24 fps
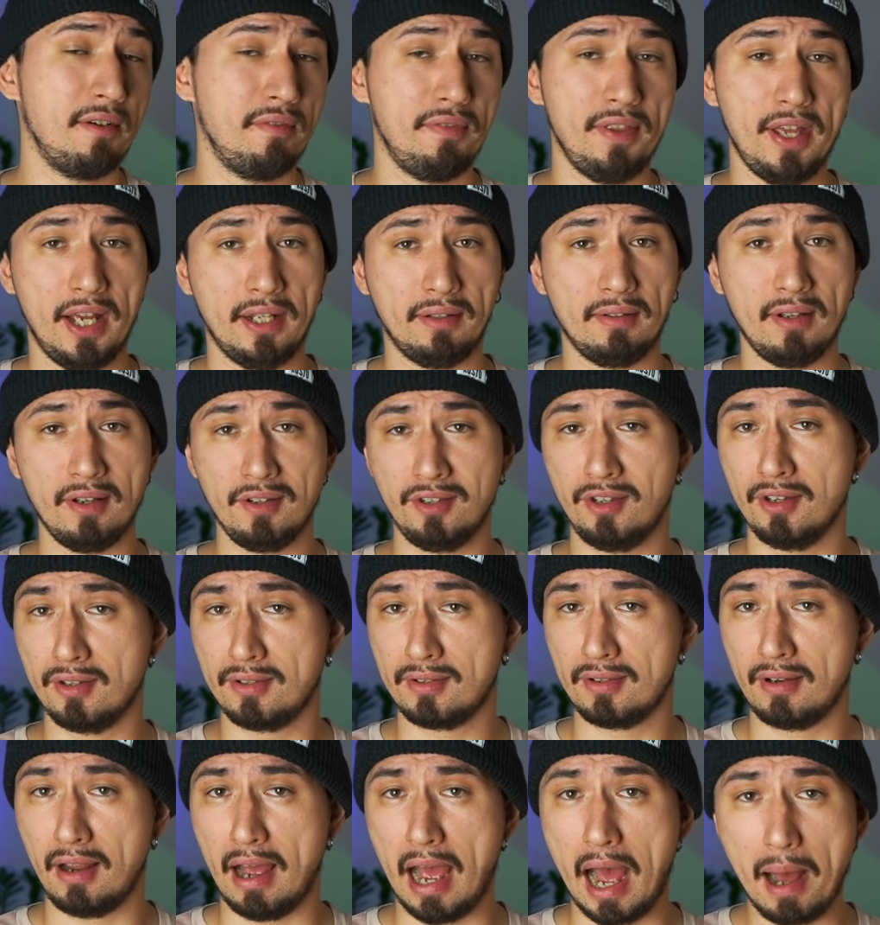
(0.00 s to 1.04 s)
of that.
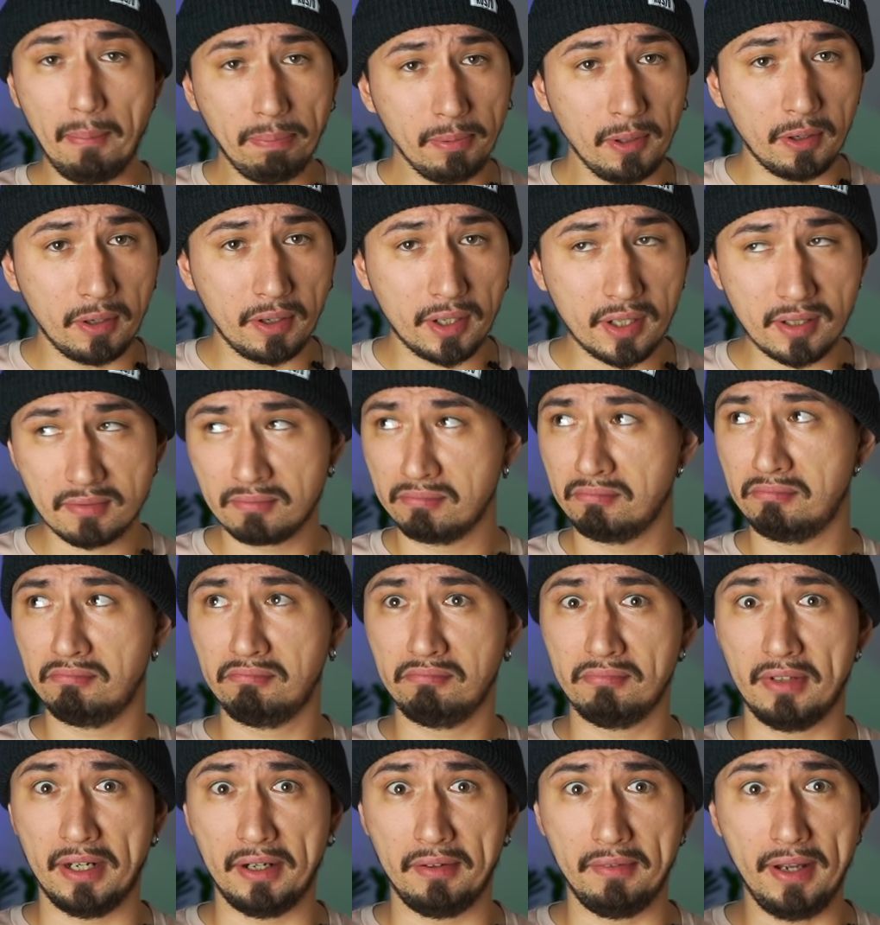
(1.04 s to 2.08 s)
Just upload
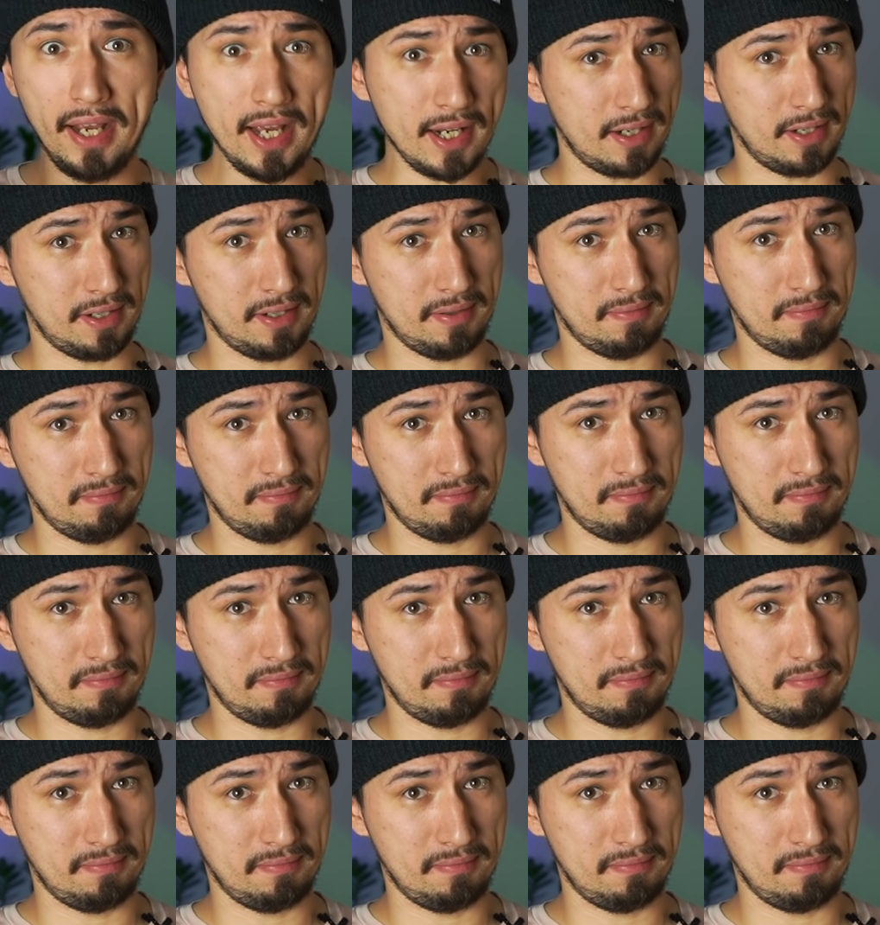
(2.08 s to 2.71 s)
and edit.